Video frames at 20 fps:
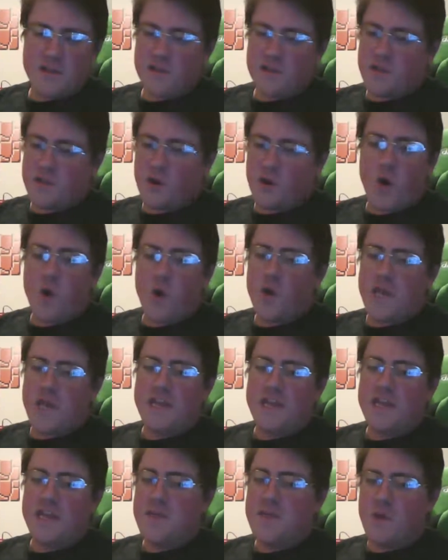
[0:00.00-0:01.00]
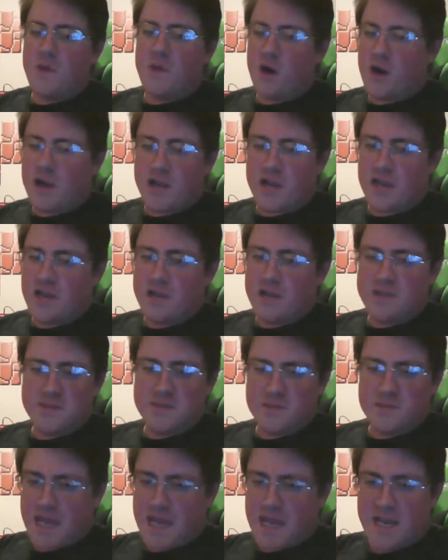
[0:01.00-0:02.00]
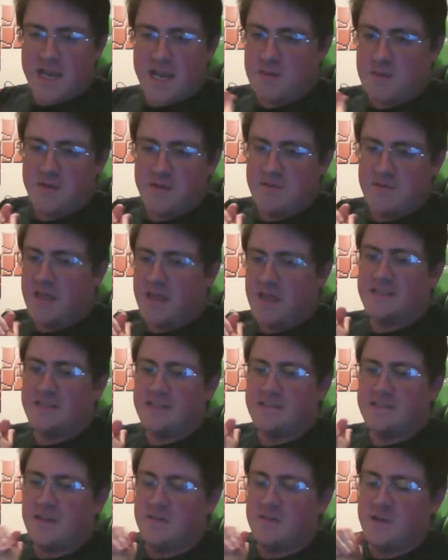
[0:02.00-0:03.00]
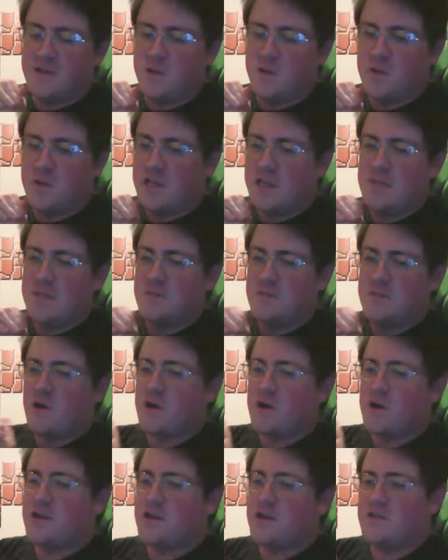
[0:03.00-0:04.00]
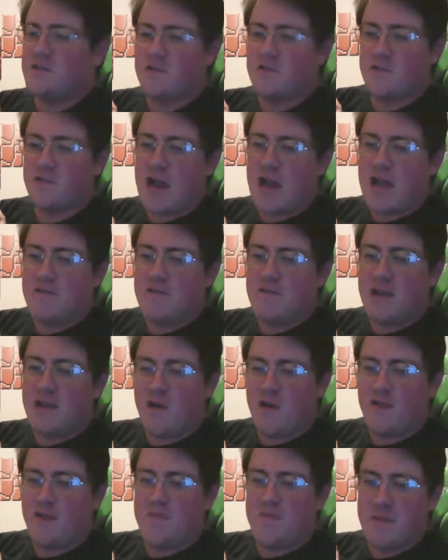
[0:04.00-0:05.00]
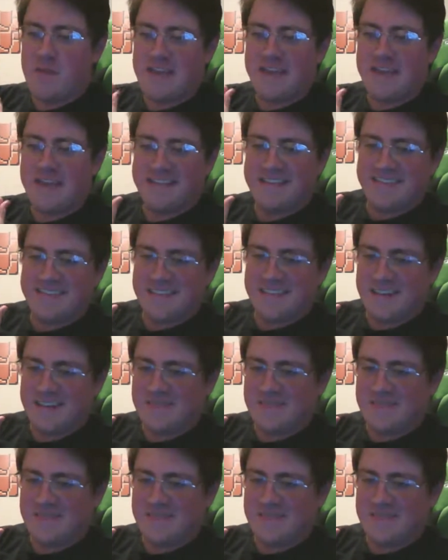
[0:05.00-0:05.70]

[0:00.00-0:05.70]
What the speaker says: the whole indie market is made up of that stuff. The whole indie market is thriving off making stuff